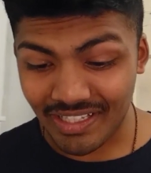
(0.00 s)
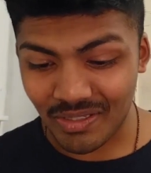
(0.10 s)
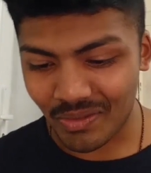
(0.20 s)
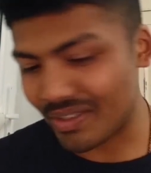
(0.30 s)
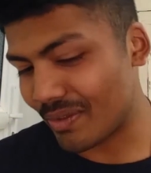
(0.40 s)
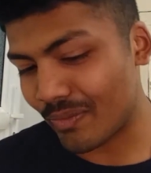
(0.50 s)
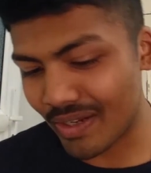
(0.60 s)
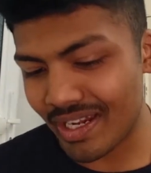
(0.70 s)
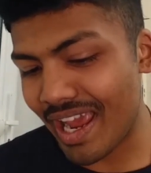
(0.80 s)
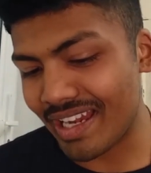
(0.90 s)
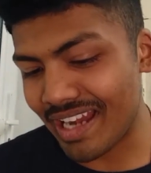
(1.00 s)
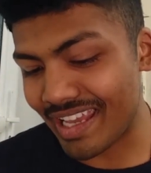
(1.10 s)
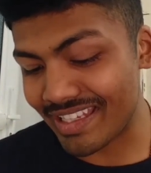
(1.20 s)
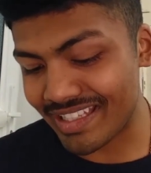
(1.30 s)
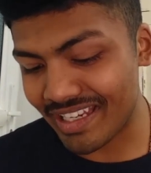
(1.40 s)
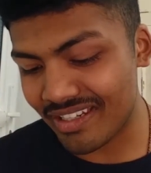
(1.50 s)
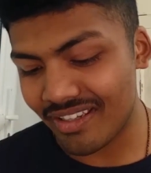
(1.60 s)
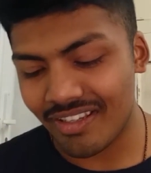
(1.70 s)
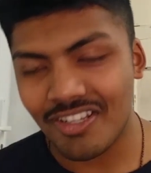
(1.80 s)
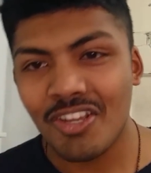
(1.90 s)
it does look different and like I
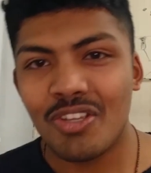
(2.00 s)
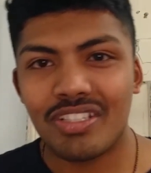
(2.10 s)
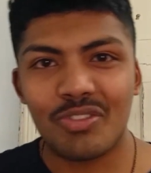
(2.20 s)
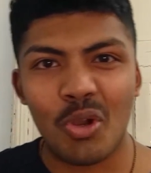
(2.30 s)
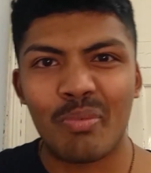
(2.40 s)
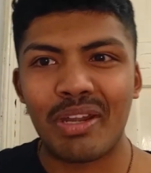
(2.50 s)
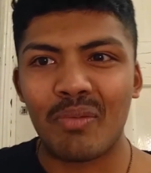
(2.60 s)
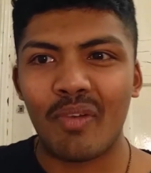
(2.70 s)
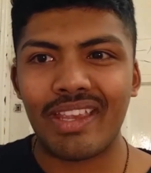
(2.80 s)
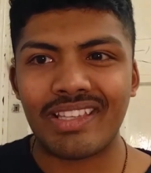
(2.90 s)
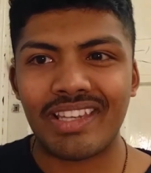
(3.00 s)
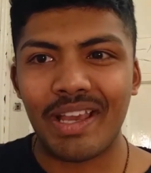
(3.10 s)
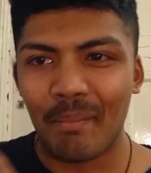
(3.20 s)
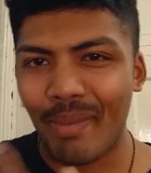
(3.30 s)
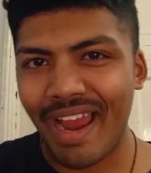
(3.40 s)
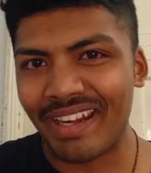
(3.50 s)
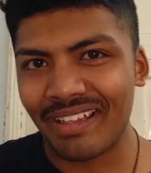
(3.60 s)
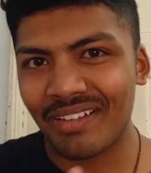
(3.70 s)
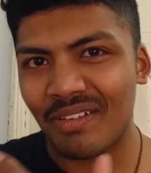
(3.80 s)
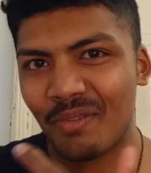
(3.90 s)
said nobody waste a
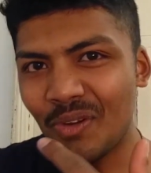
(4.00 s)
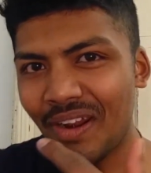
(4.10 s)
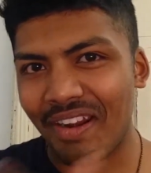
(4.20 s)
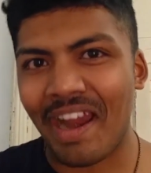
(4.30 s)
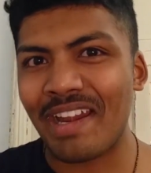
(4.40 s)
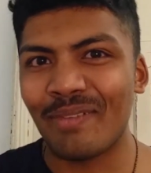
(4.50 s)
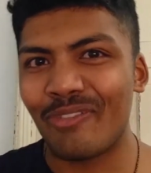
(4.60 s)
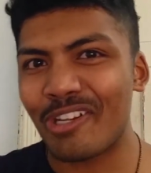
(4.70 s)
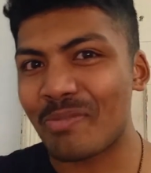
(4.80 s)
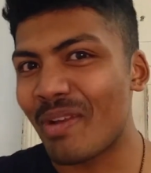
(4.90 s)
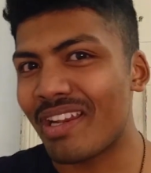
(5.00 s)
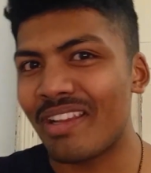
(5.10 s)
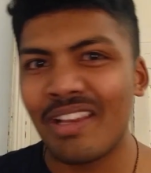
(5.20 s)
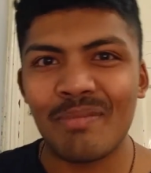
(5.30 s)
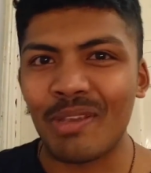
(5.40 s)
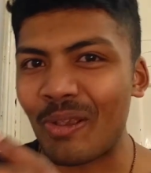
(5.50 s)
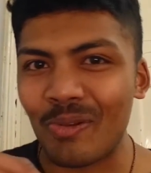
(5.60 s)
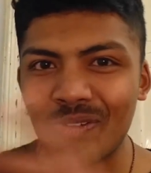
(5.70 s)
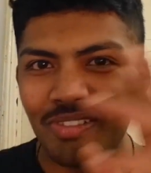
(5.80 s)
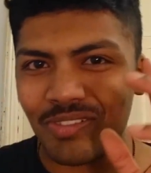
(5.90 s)
panel for a random fishman
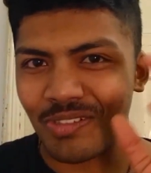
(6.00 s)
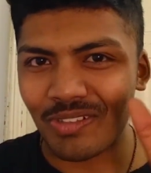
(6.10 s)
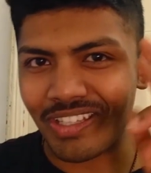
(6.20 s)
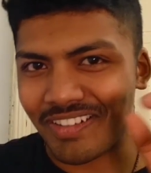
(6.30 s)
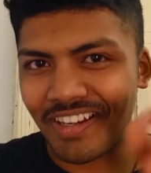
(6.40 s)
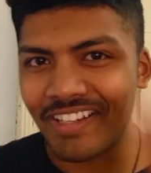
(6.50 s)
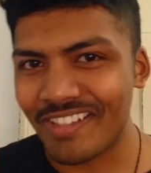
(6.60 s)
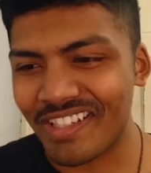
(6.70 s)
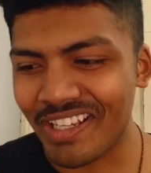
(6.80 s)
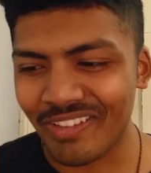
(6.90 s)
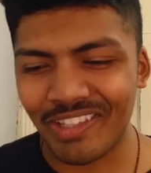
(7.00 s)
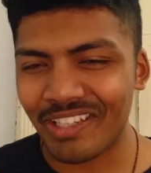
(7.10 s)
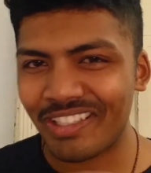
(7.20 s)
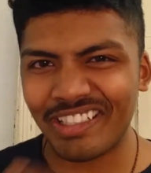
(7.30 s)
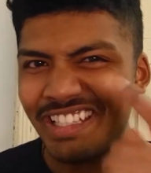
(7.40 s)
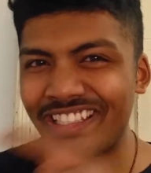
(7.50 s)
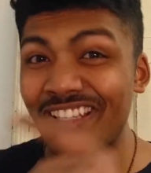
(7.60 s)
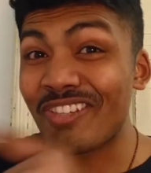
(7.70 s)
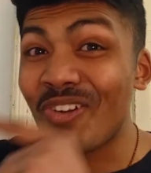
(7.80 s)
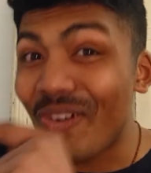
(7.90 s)
because you know they're trying to sell they,
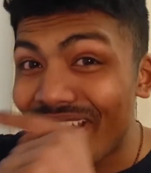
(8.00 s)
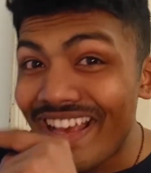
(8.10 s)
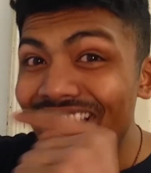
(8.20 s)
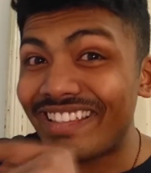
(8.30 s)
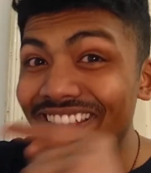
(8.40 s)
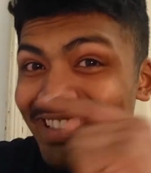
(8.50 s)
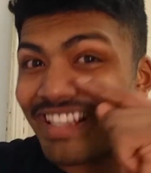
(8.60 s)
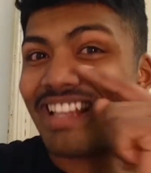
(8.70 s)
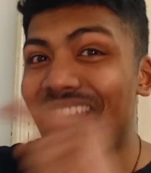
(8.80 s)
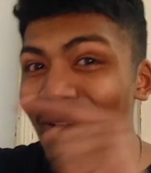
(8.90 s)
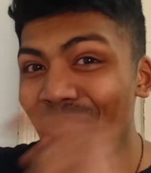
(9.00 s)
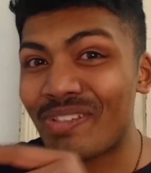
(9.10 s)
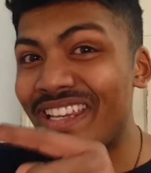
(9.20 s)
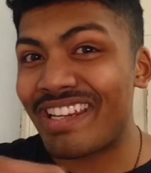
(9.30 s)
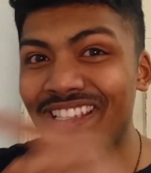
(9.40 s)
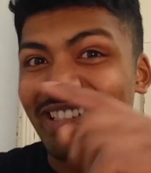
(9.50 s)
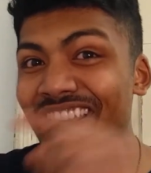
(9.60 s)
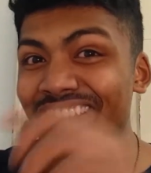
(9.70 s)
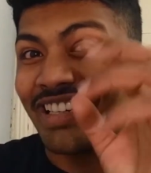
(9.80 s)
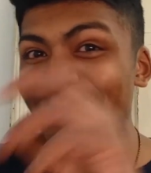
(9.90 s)
this is not this type of
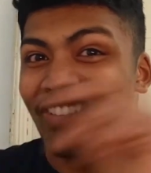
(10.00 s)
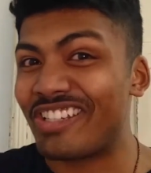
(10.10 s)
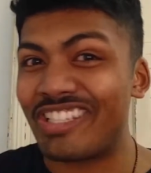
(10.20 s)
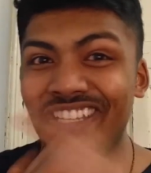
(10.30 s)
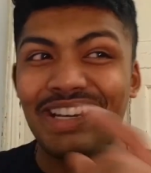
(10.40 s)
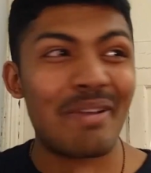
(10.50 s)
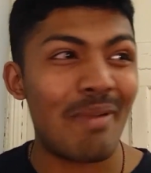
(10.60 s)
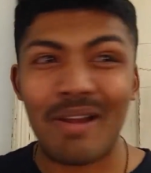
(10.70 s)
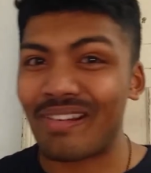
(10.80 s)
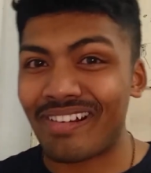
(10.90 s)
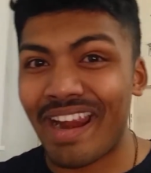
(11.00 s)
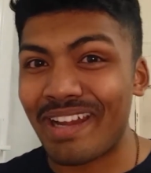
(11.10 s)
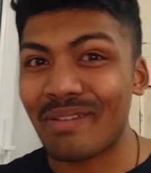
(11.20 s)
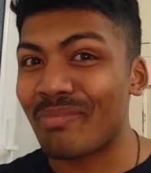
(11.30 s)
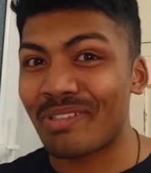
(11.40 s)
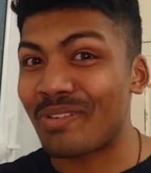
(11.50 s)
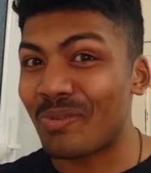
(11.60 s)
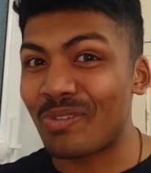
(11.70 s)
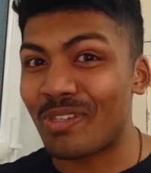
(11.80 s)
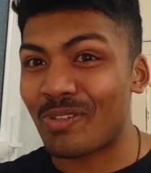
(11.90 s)
series doesn't give a shit about a random
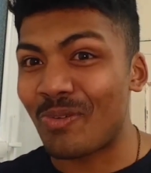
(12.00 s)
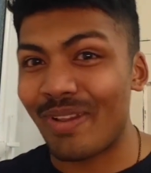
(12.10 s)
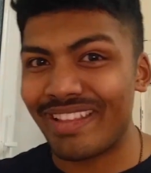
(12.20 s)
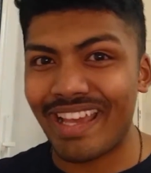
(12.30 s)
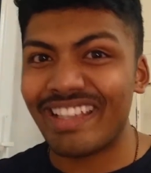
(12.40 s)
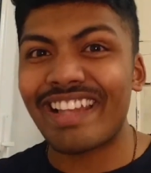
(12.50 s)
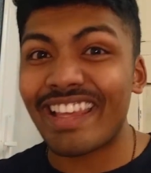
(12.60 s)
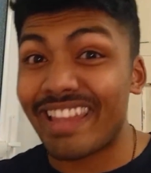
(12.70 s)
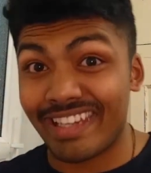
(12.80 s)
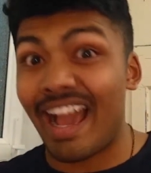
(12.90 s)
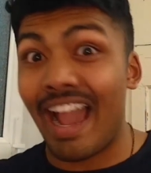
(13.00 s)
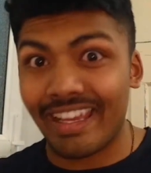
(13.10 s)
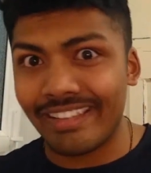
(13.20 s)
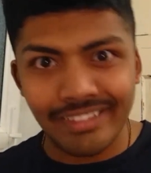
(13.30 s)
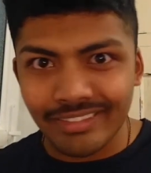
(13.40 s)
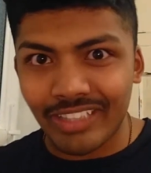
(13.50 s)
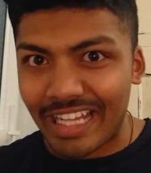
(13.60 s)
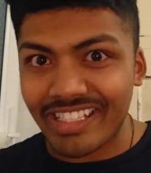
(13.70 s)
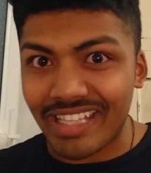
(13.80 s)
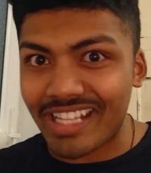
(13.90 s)
person who's just going there it's like they die
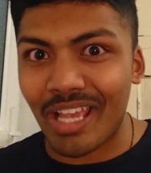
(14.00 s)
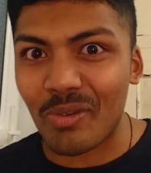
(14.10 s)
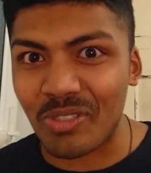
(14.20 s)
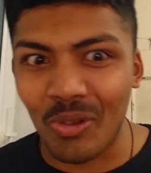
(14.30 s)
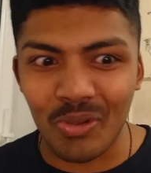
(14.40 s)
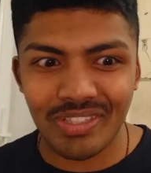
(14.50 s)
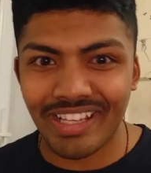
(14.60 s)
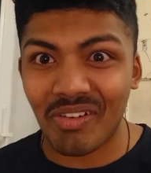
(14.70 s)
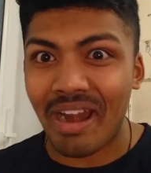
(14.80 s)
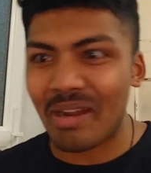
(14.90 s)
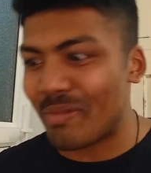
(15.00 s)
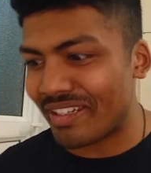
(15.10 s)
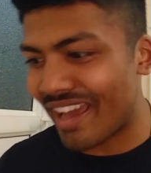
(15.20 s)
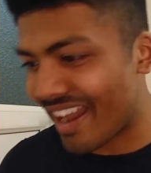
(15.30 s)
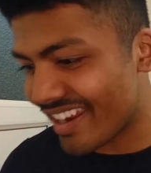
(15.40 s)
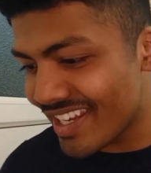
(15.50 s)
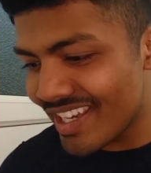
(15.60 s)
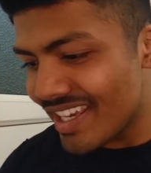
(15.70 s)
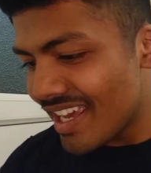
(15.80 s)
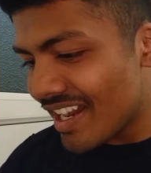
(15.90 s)
that's that's how it goes they randomly
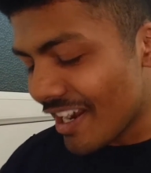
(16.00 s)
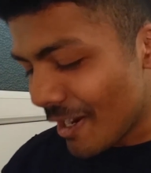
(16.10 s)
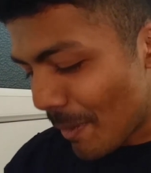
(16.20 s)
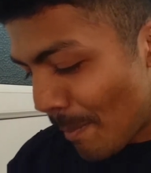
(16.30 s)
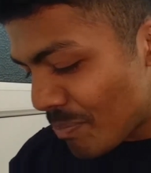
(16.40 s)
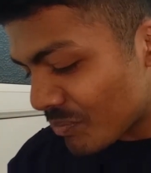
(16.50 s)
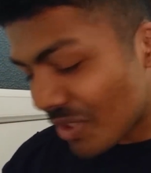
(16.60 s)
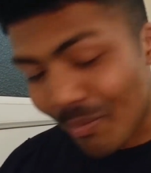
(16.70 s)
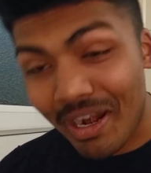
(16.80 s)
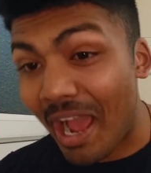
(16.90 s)
die um,